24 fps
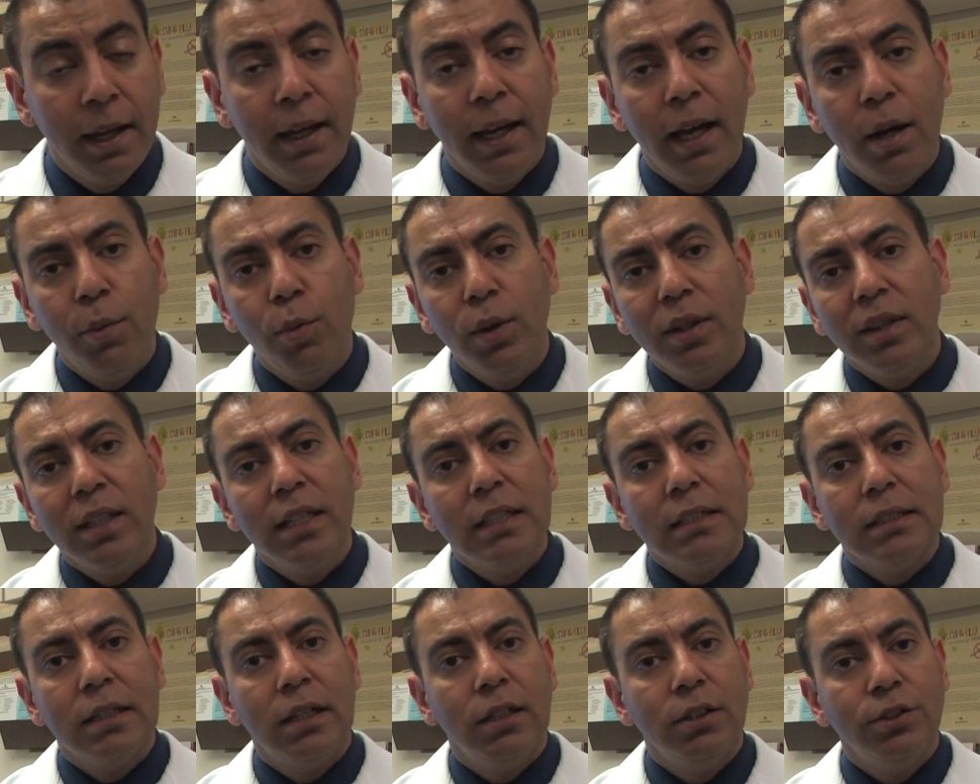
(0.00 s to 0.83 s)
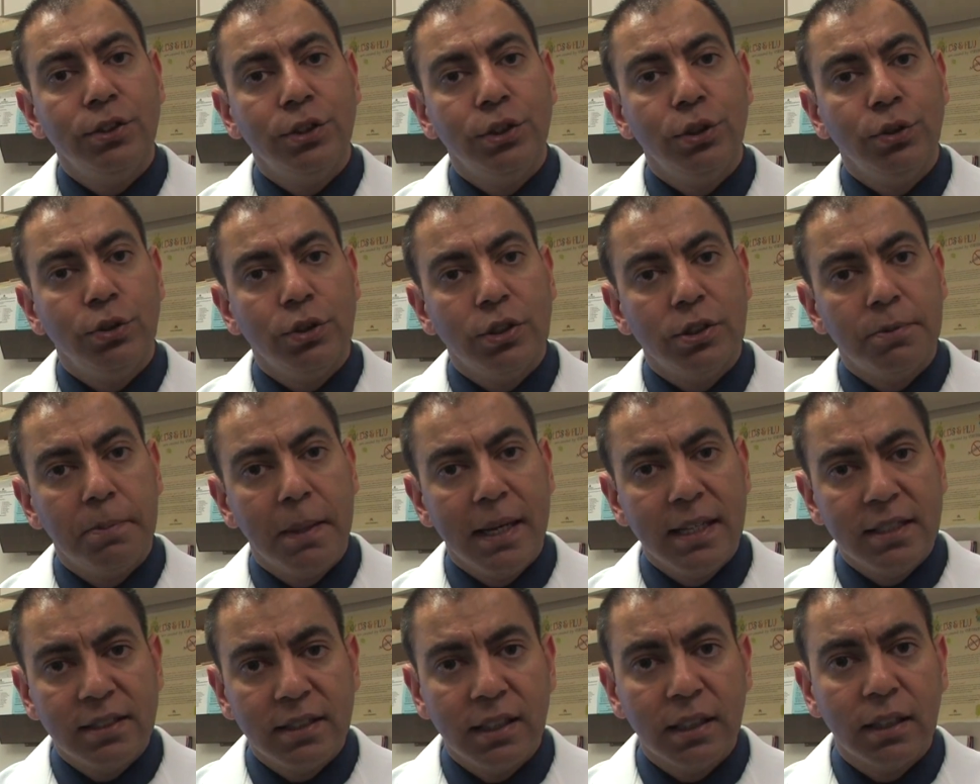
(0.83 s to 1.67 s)
And what that tells you is
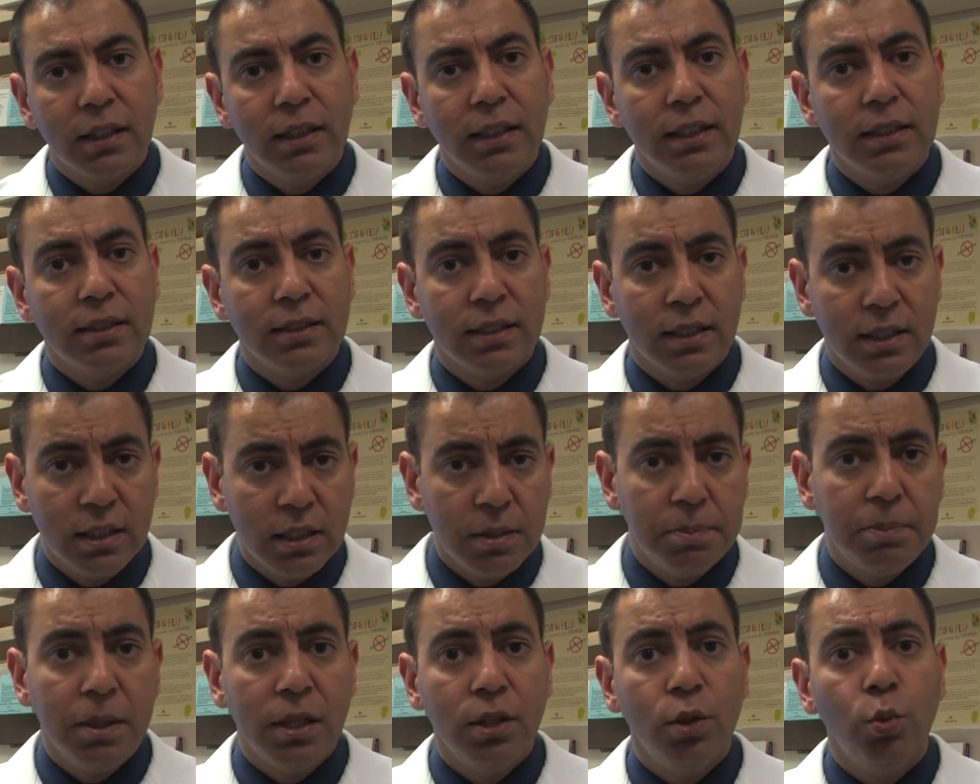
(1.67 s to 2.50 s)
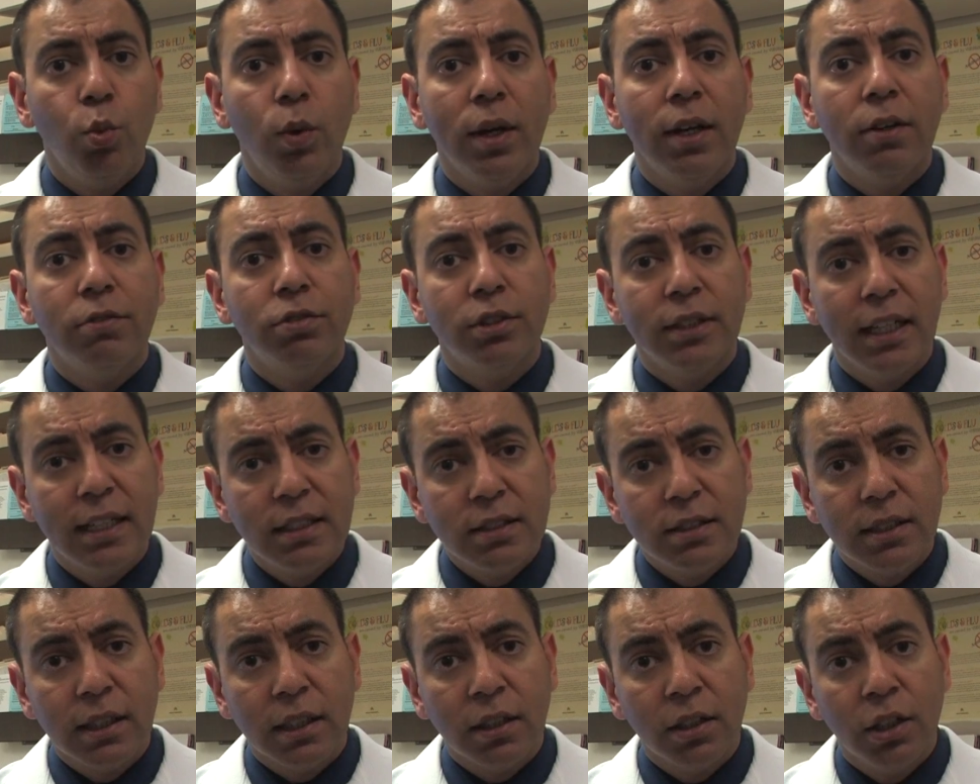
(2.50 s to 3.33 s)
basically it's an independent way of
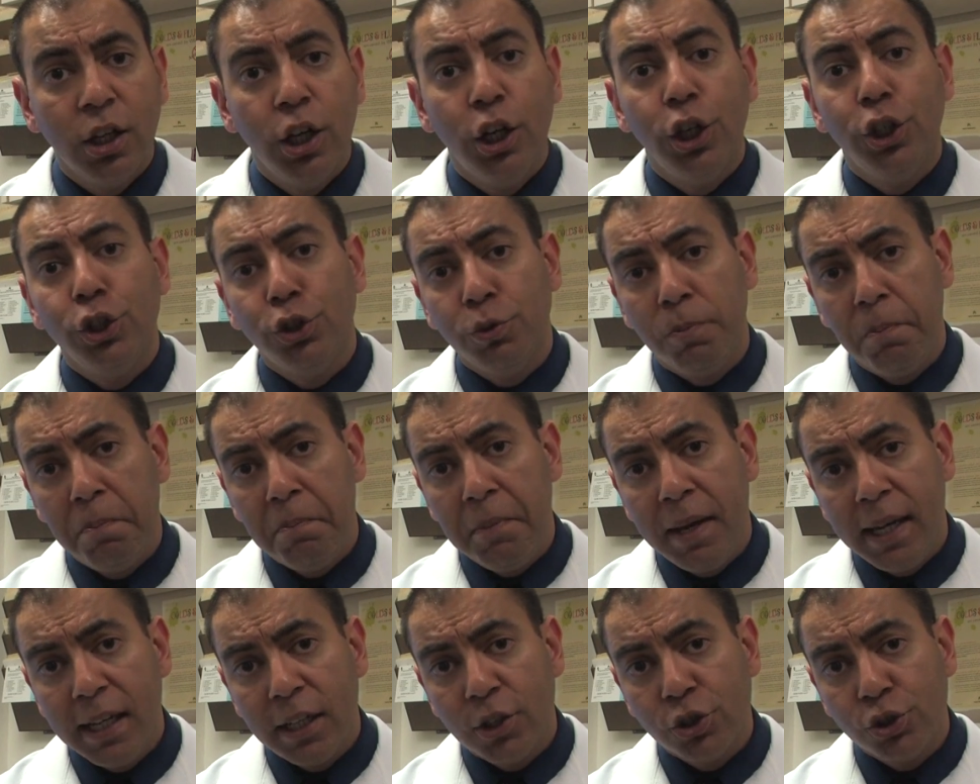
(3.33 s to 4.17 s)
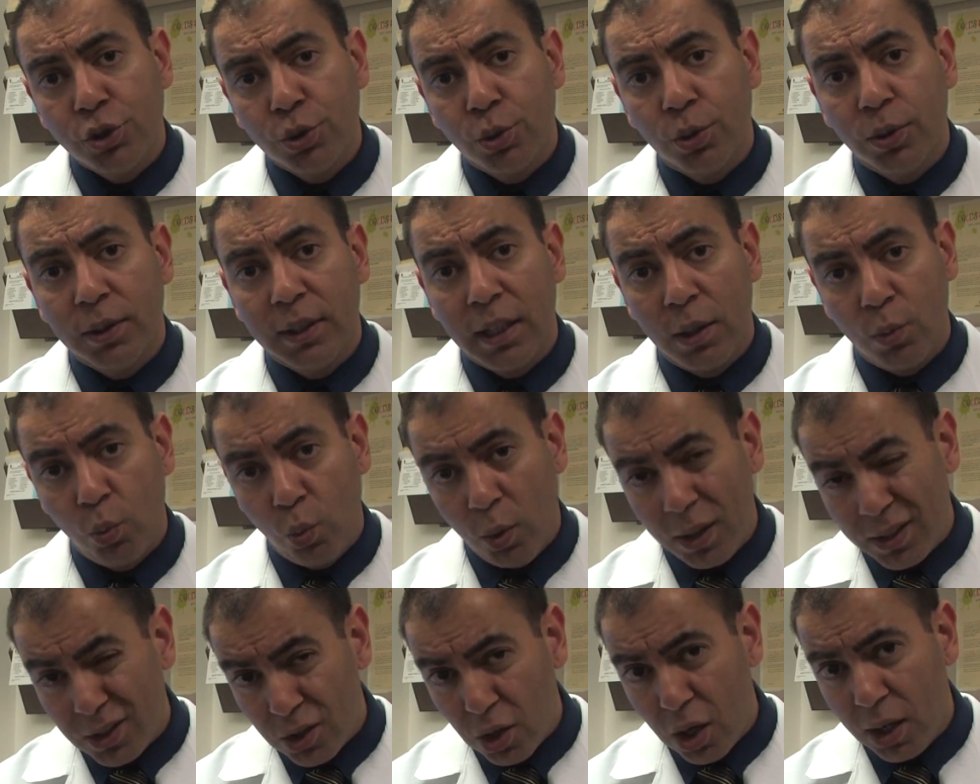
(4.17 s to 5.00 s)
testing to make sure that
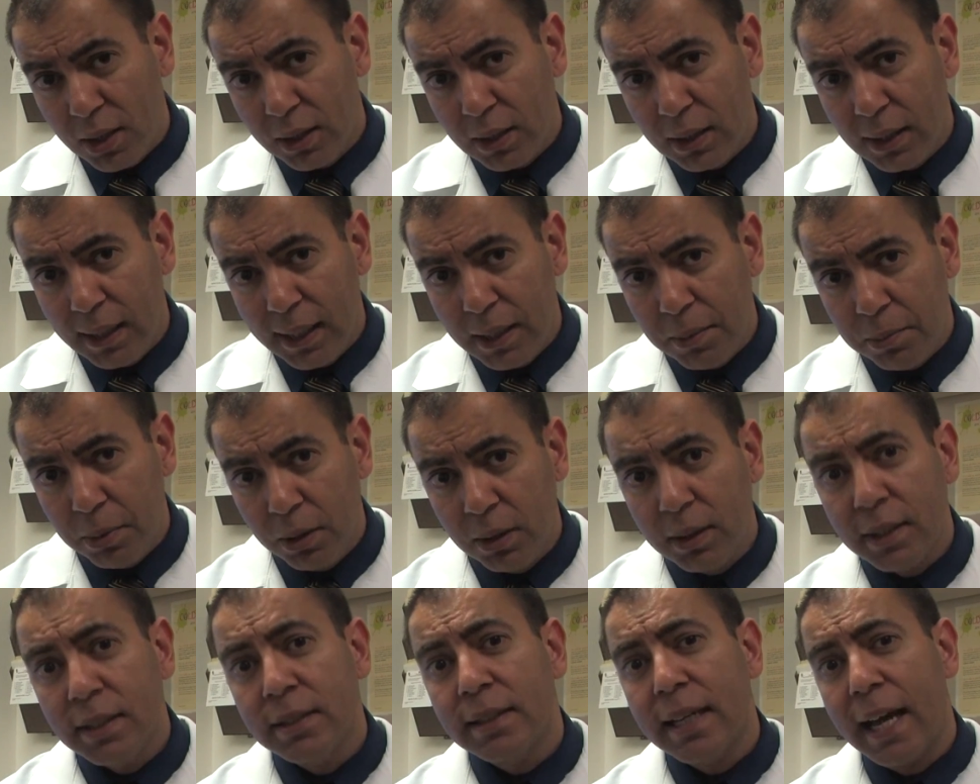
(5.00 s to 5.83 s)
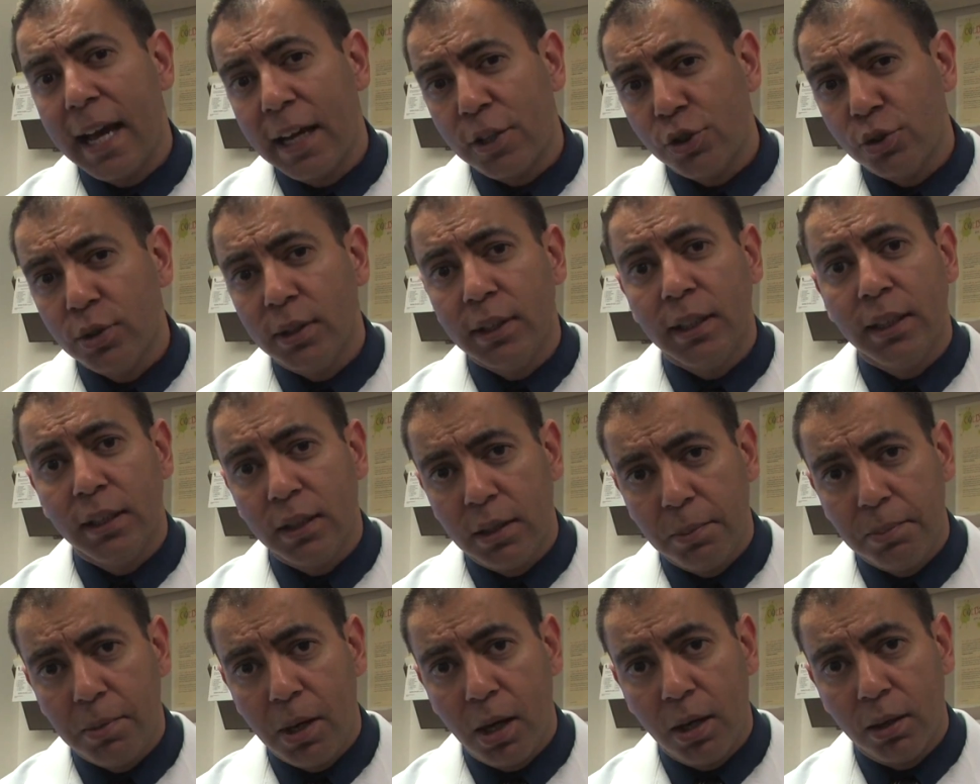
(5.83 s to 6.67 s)
what's on the label is actually in
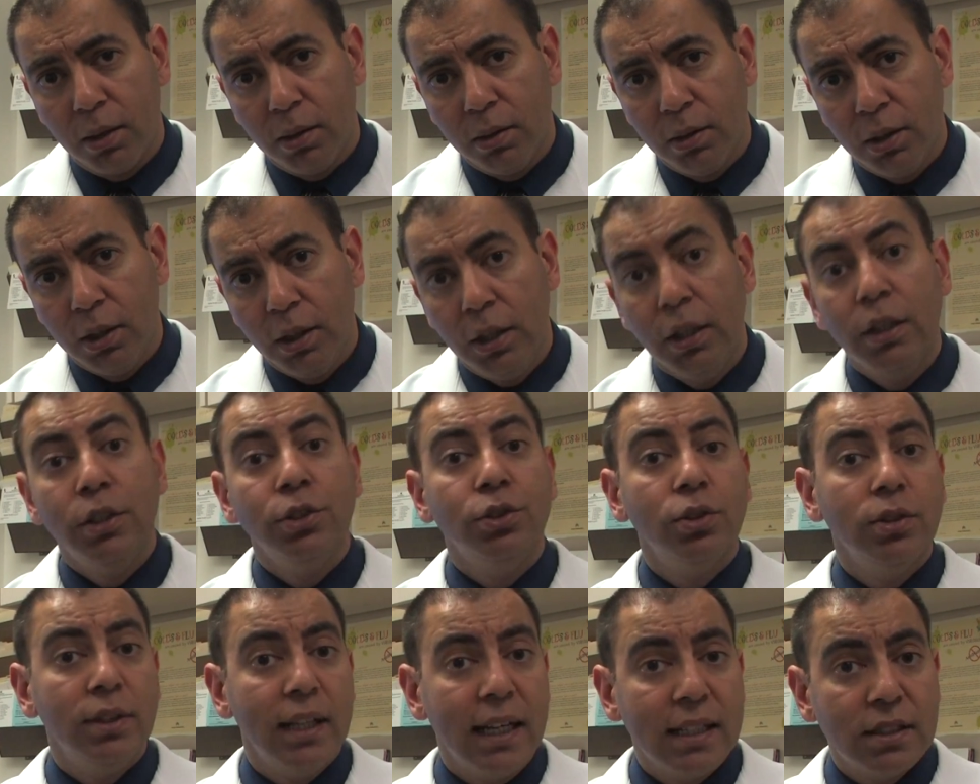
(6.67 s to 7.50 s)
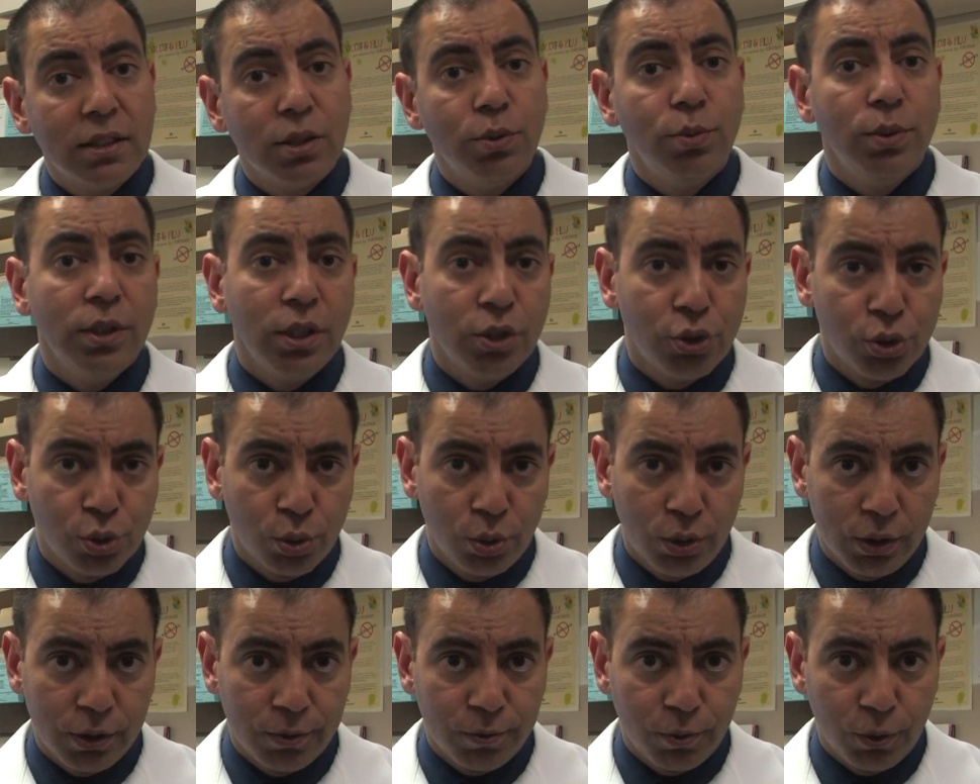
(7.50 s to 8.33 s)
the bottle. So that's a
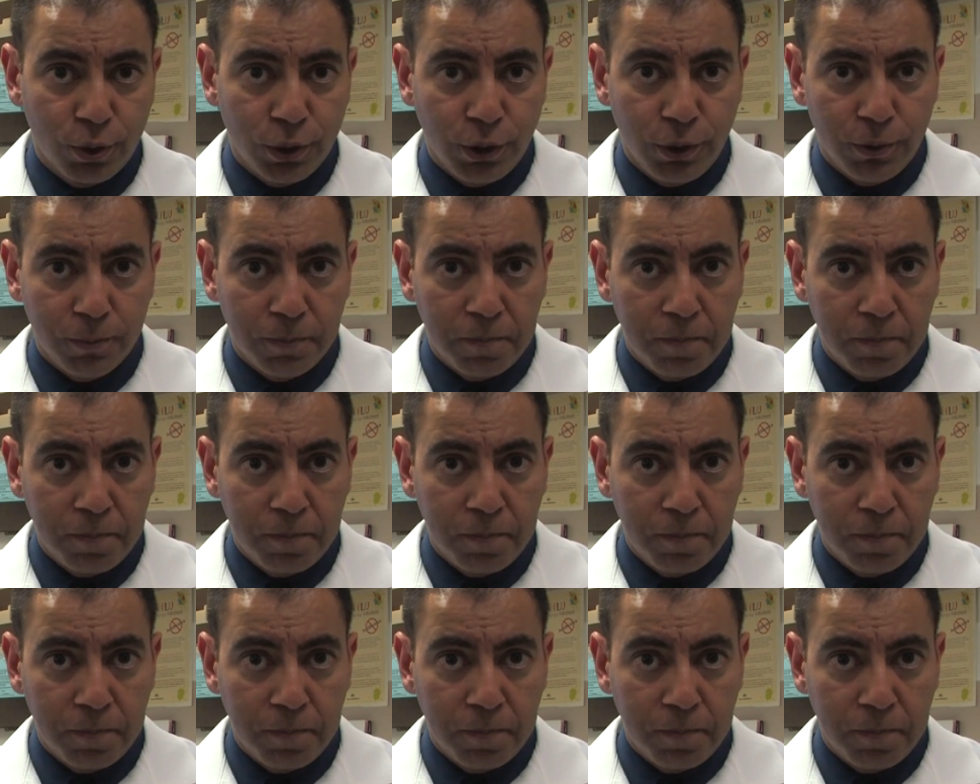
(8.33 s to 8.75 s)
reassurance for you.